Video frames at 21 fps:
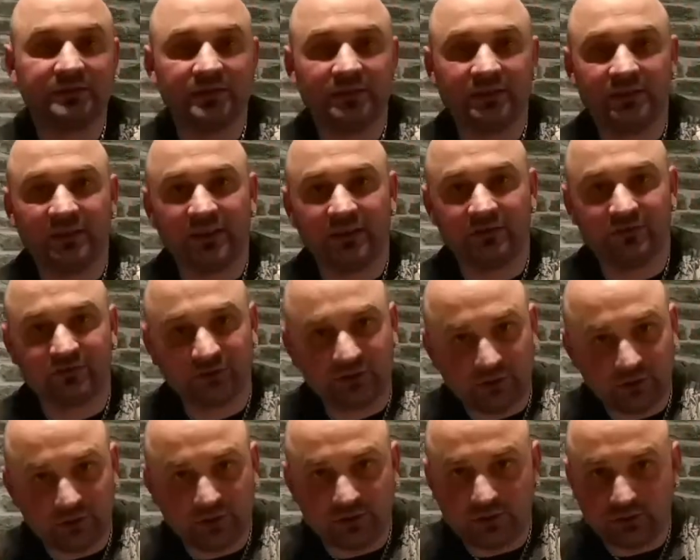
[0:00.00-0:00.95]
and then
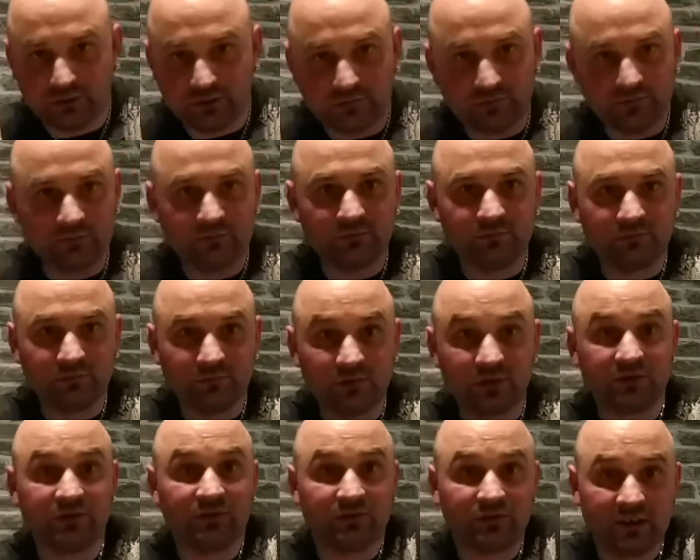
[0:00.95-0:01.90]
showing you
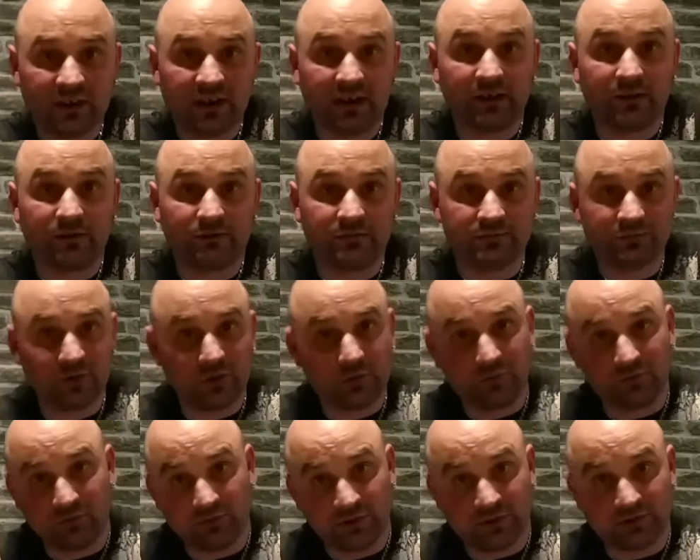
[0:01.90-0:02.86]
this is how I
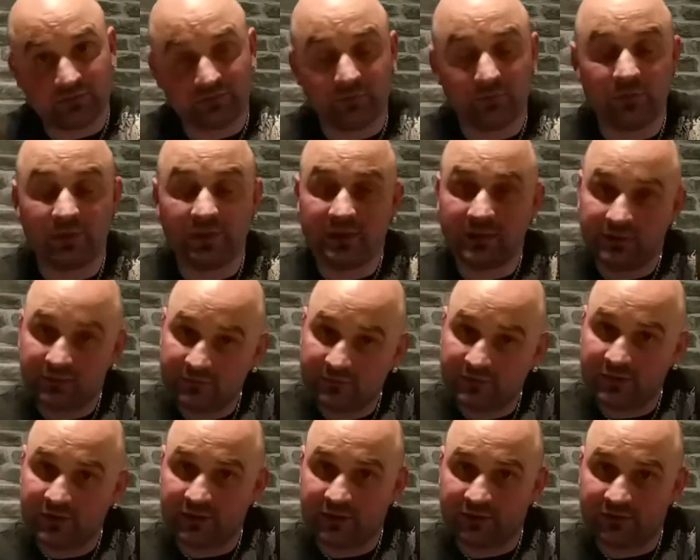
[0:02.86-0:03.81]
progressed from there
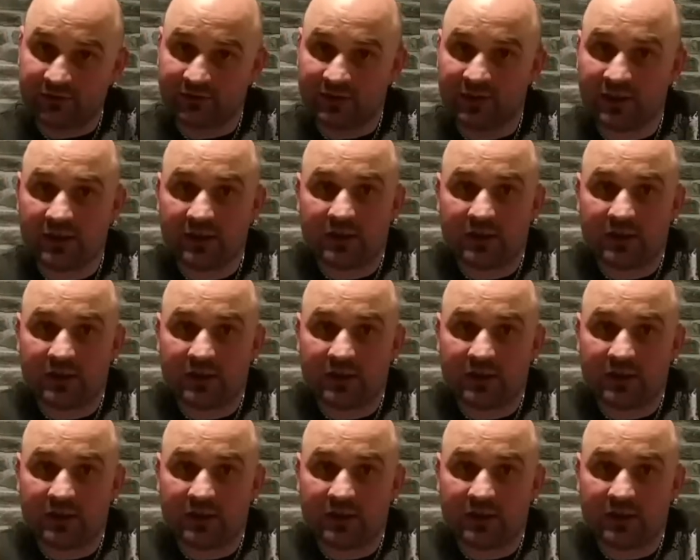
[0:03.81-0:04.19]
to this.